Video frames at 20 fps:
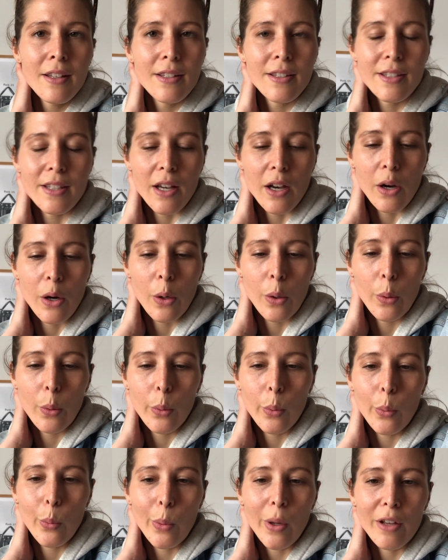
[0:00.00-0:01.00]

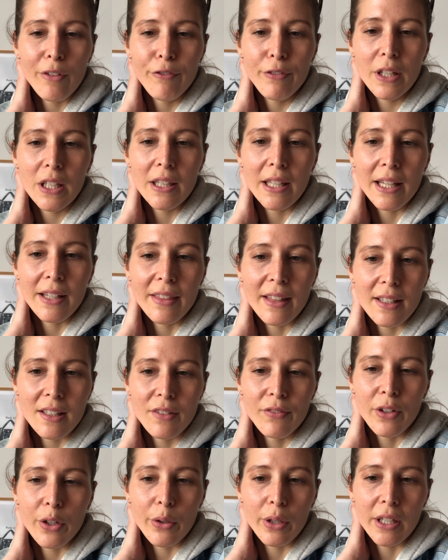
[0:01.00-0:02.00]
So I feel like
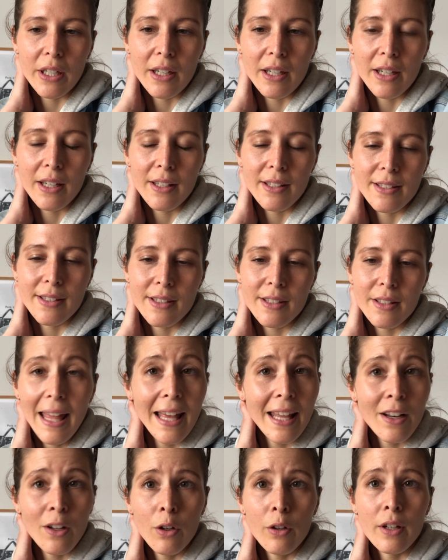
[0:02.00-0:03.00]
that's a very nice
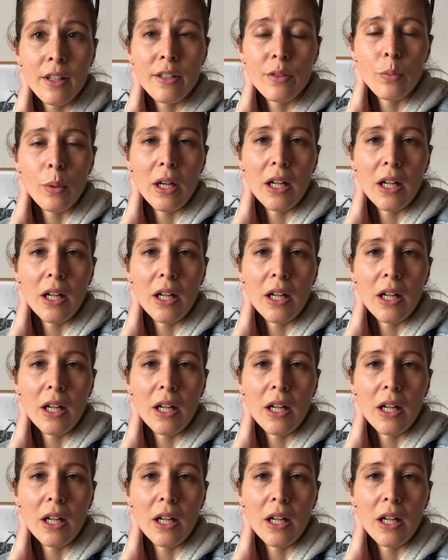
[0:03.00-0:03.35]
add-on as